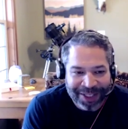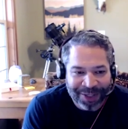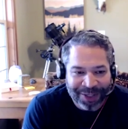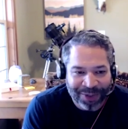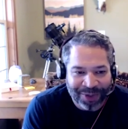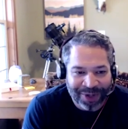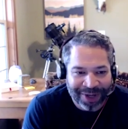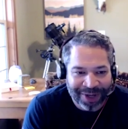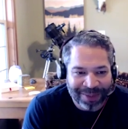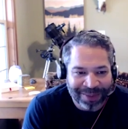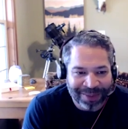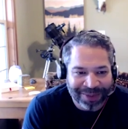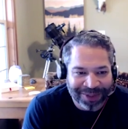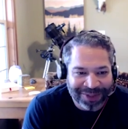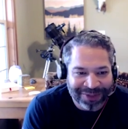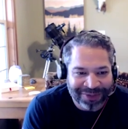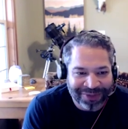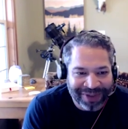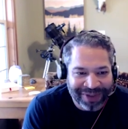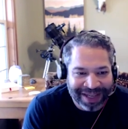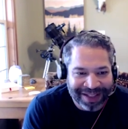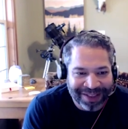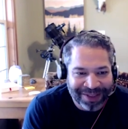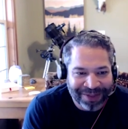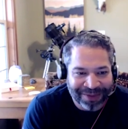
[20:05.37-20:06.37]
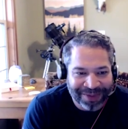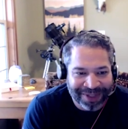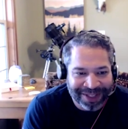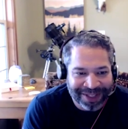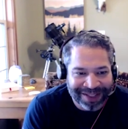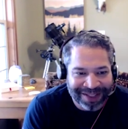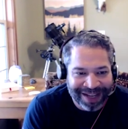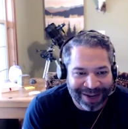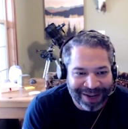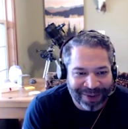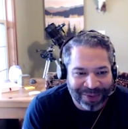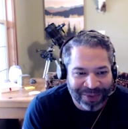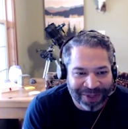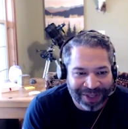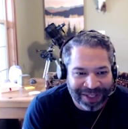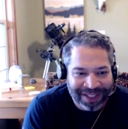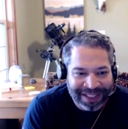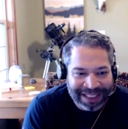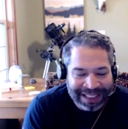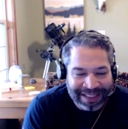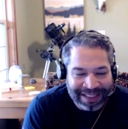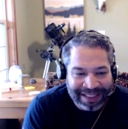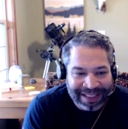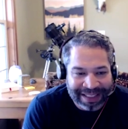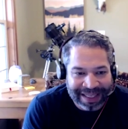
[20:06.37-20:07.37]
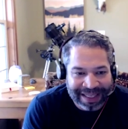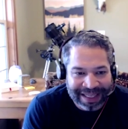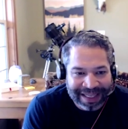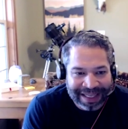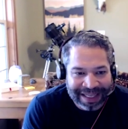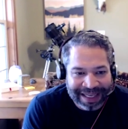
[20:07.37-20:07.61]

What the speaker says: that you were able to find through our network.